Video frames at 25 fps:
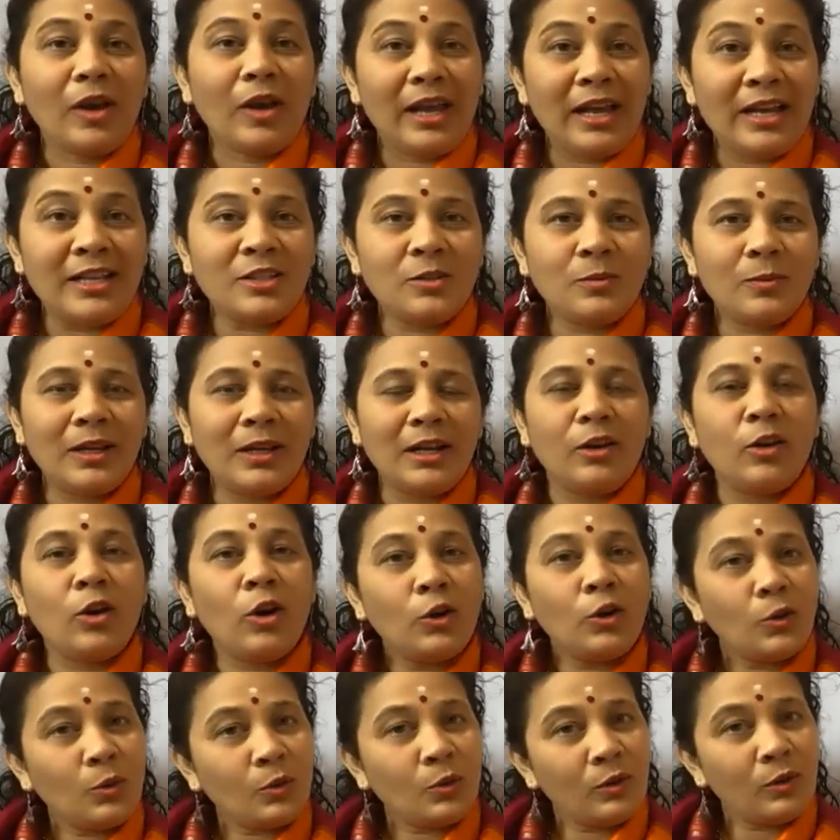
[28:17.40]
as well,
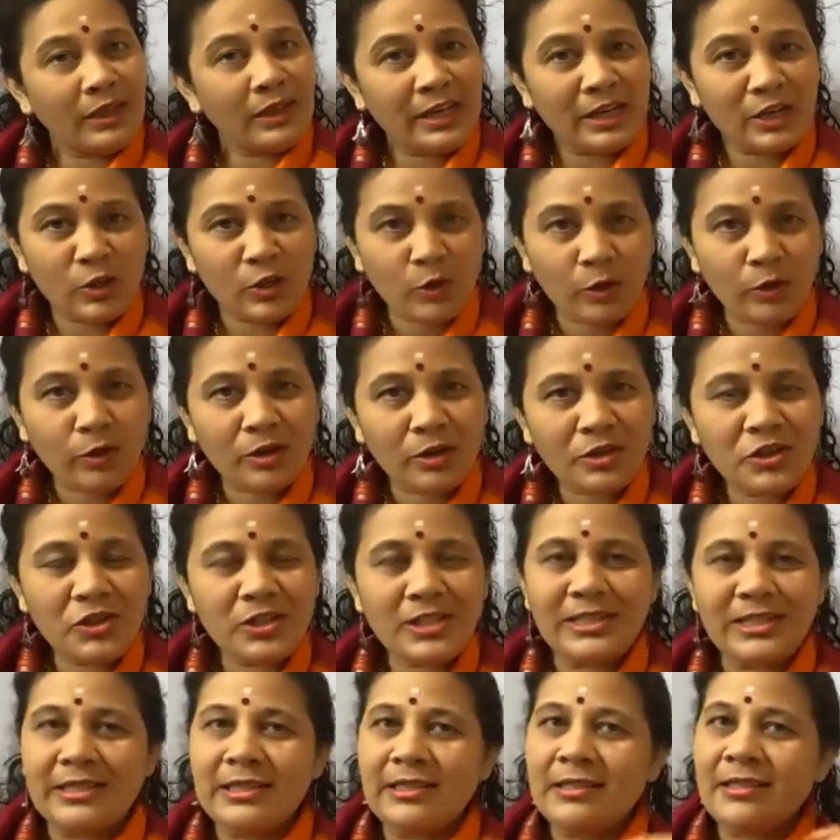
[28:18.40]
not only in your
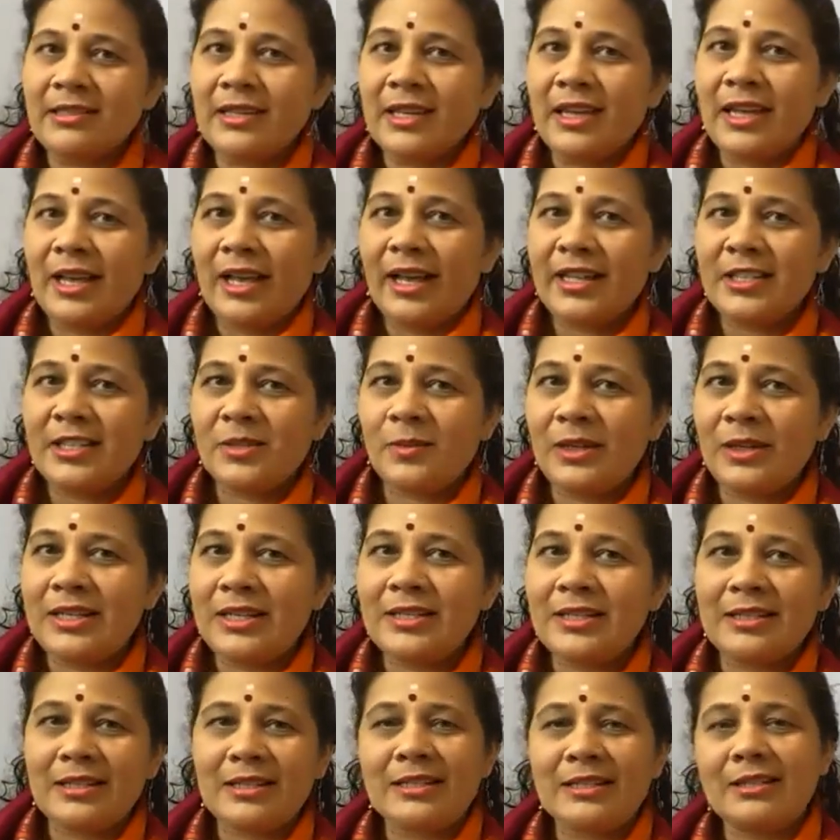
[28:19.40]
consciousness, as well
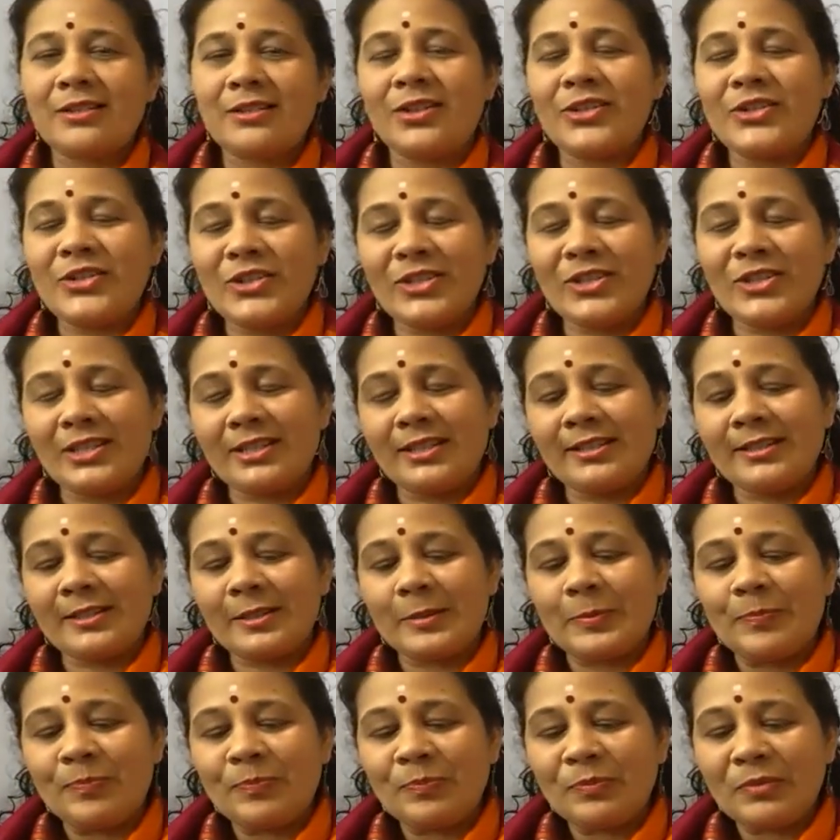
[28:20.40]
as in his
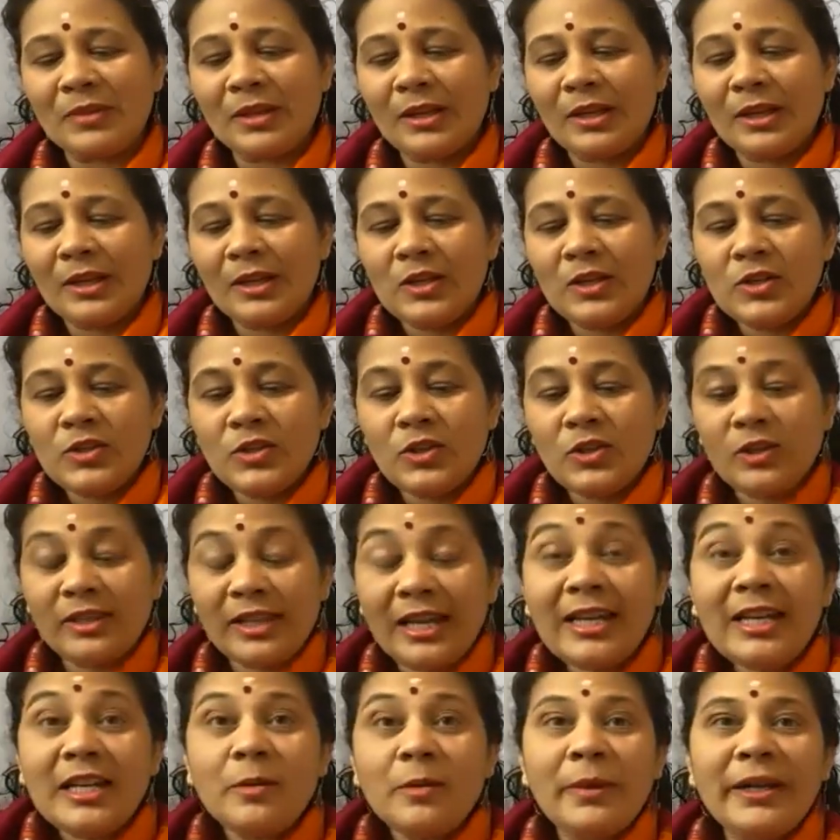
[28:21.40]
consciousness. So
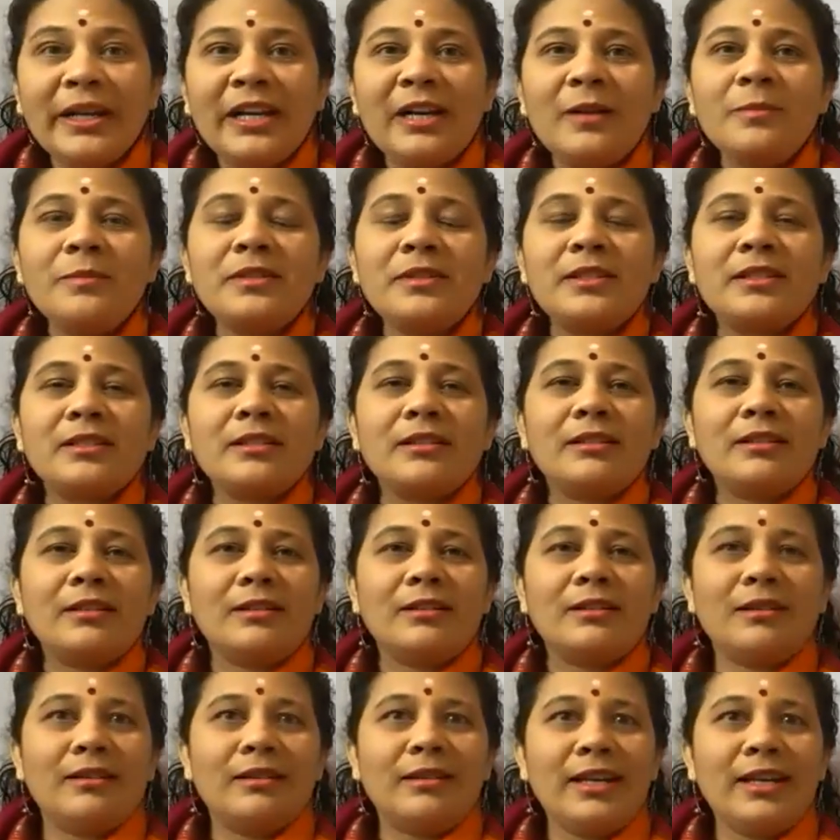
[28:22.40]
then it becomes
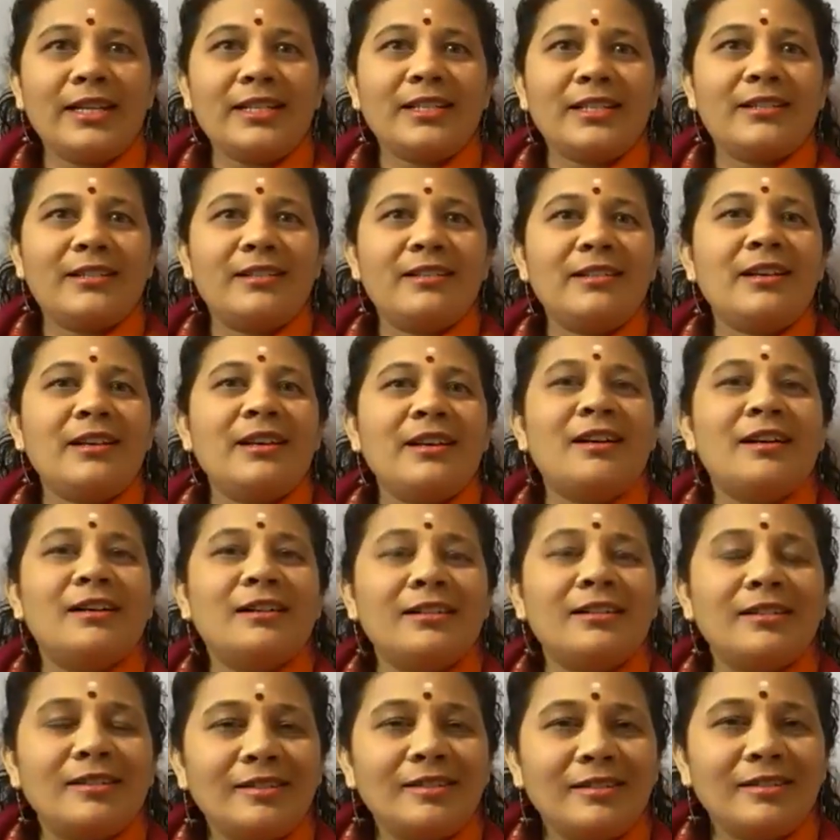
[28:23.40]
an extra
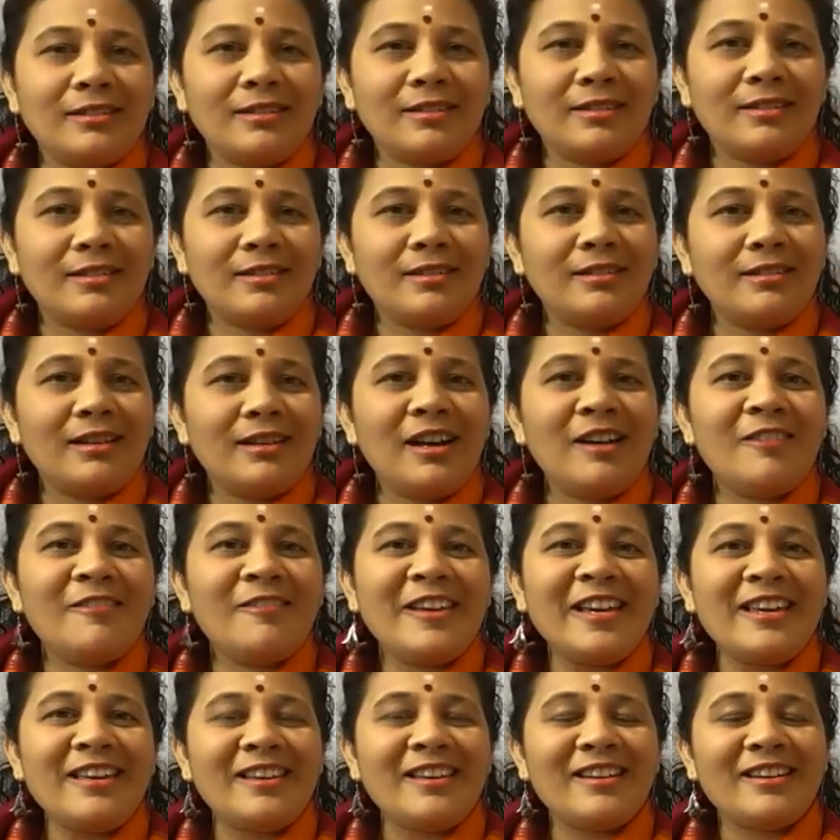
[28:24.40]

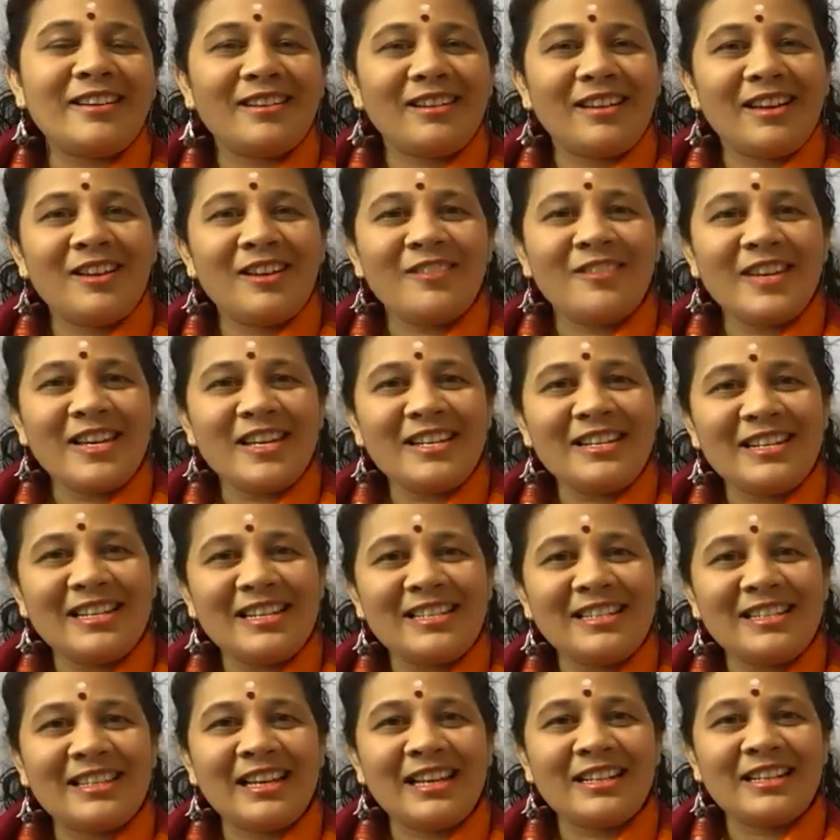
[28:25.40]

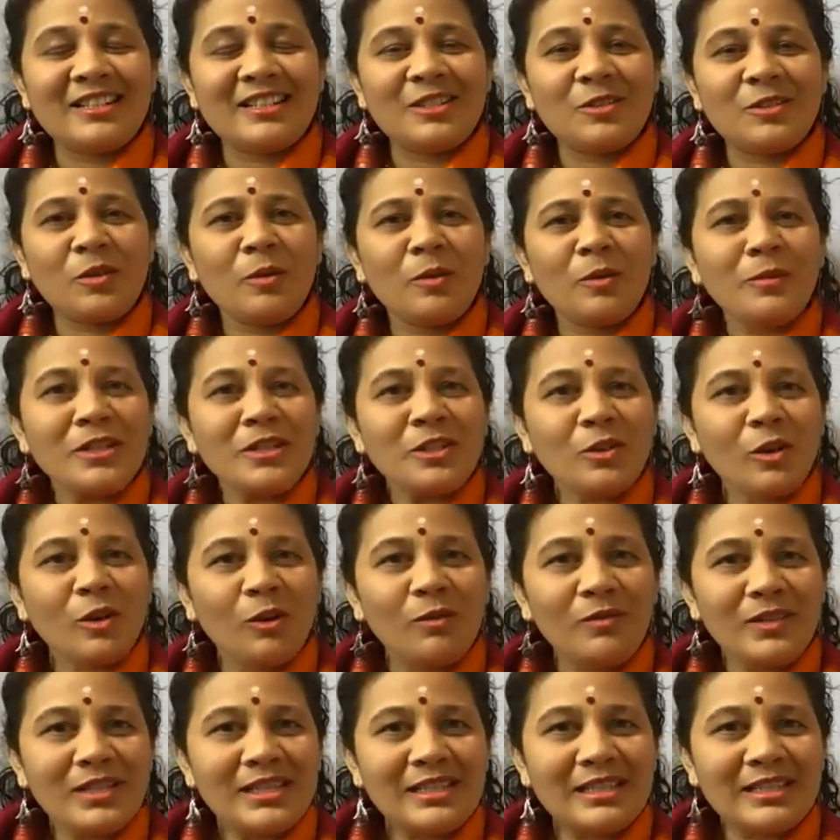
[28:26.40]
awareness that Swami is
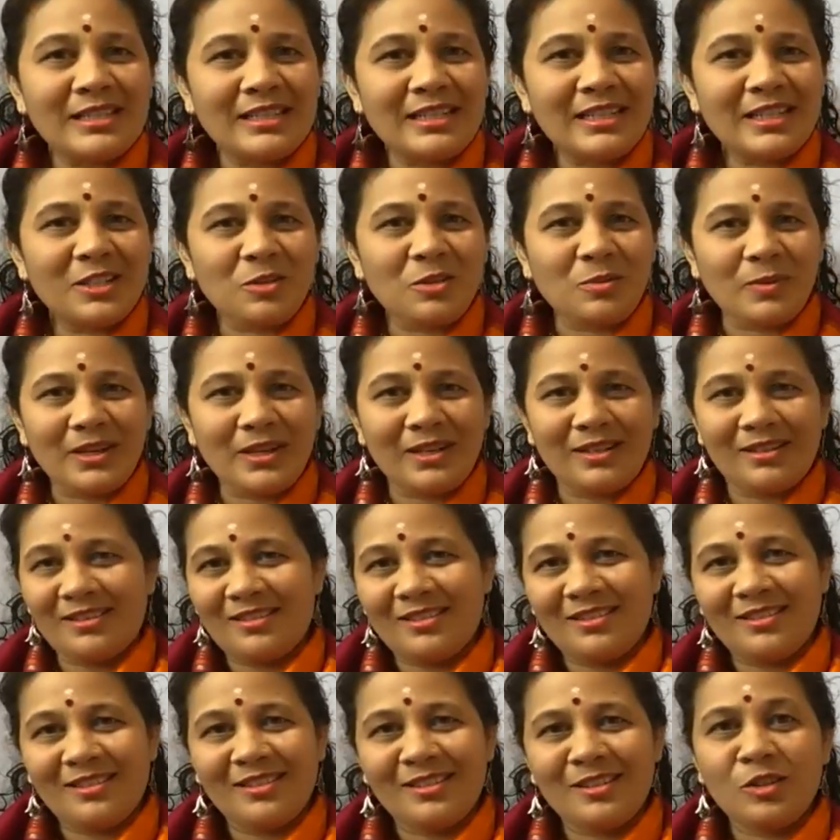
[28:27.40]
always listening to me.
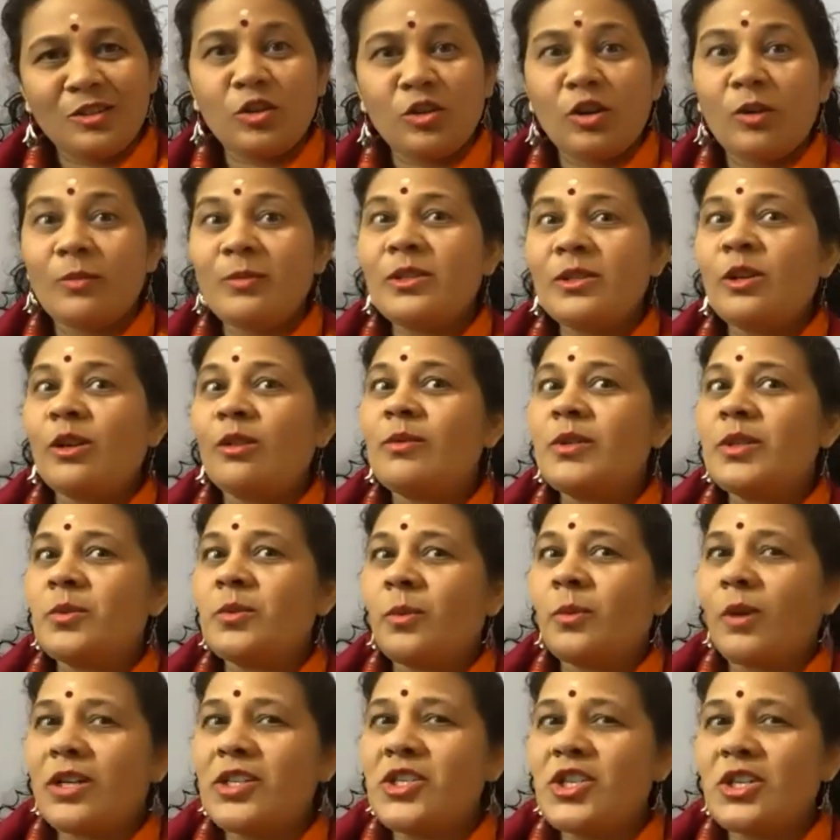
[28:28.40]
Swami is always
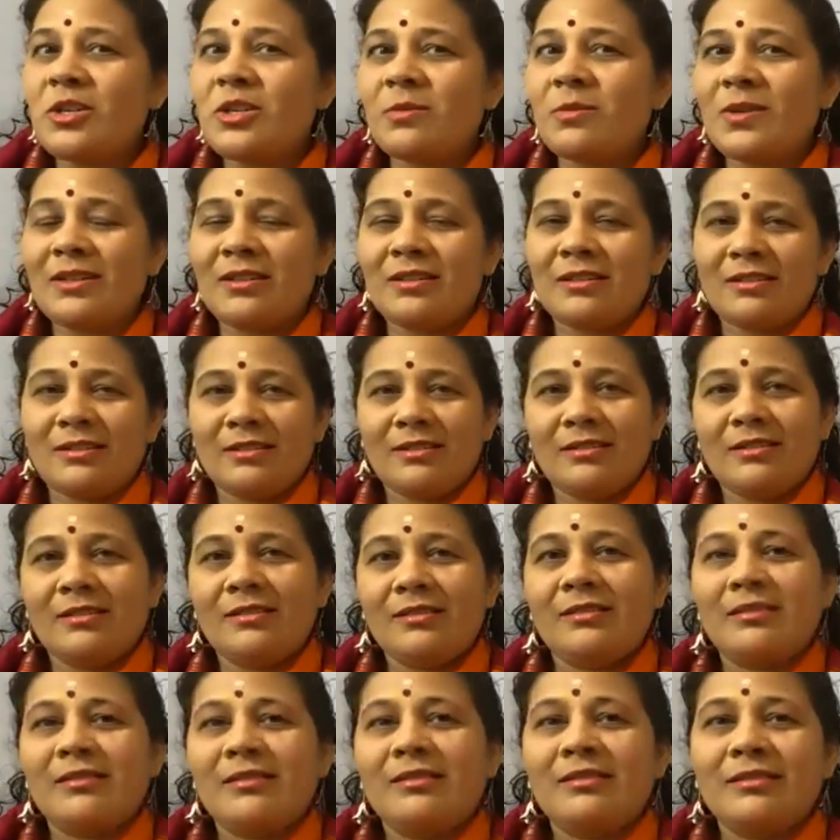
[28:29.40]
watching me.
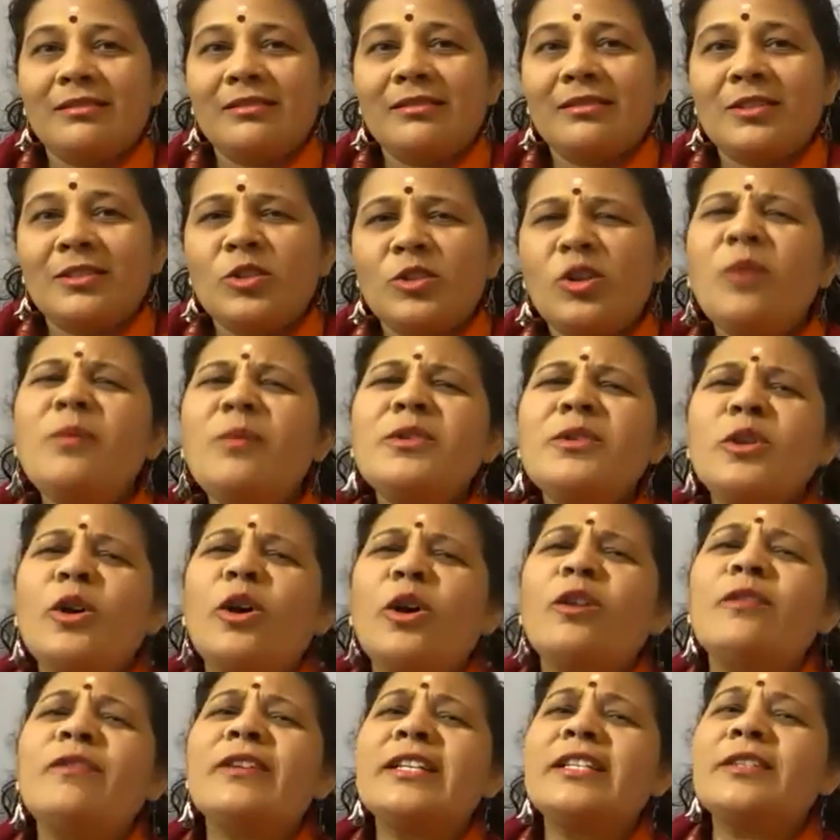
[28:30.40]
Swami is
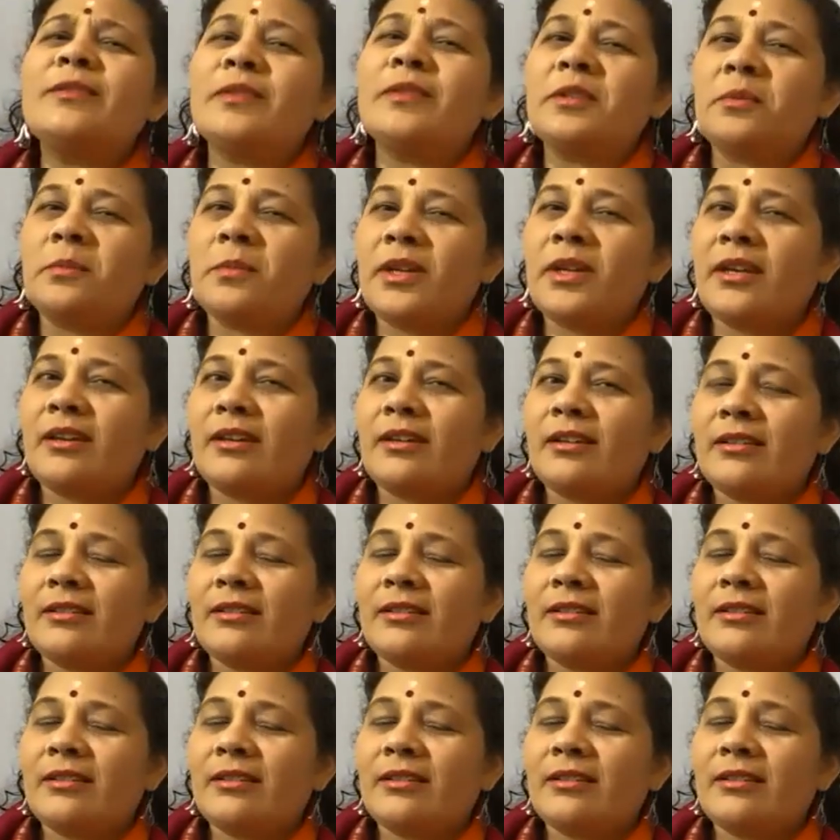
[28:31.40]
always with me.